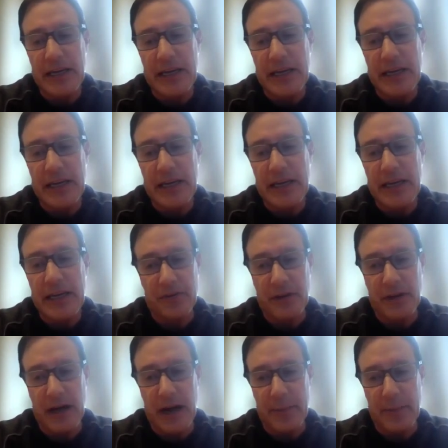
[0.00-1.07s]
out with
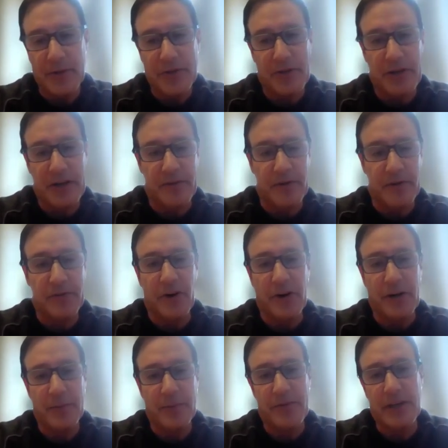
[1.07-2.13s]
an opportunity for
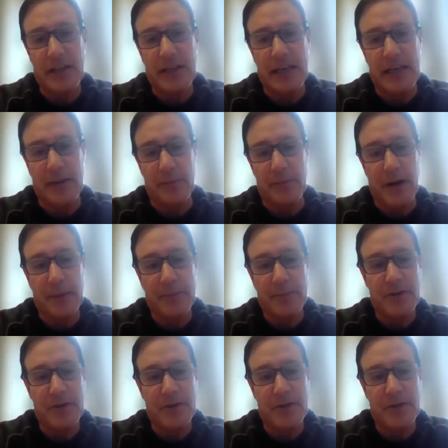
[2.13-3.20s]
startups to claim up to
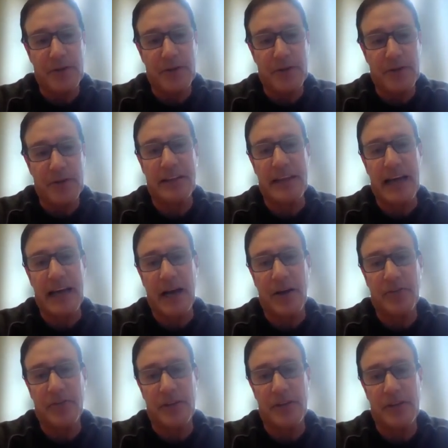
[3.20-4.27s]

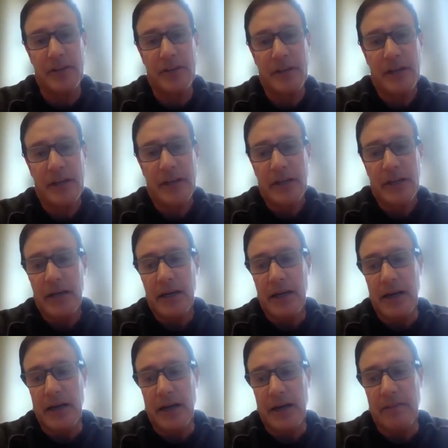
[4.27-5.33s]
250,000
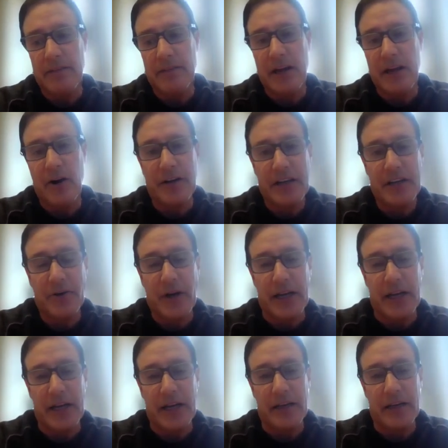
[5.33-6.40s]
of the R&D
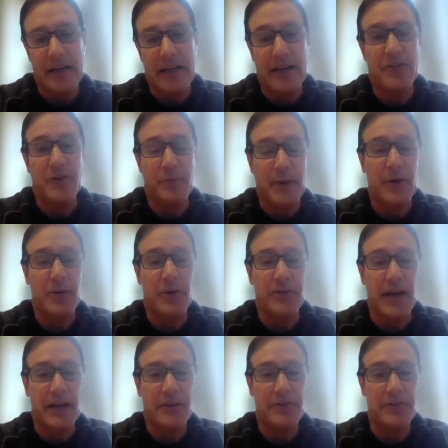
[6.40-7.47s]
credit against their payroll
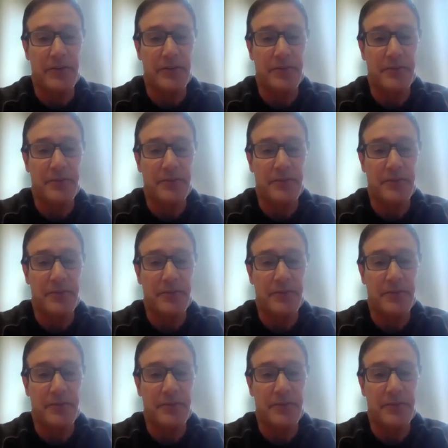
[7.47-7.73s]
taxes.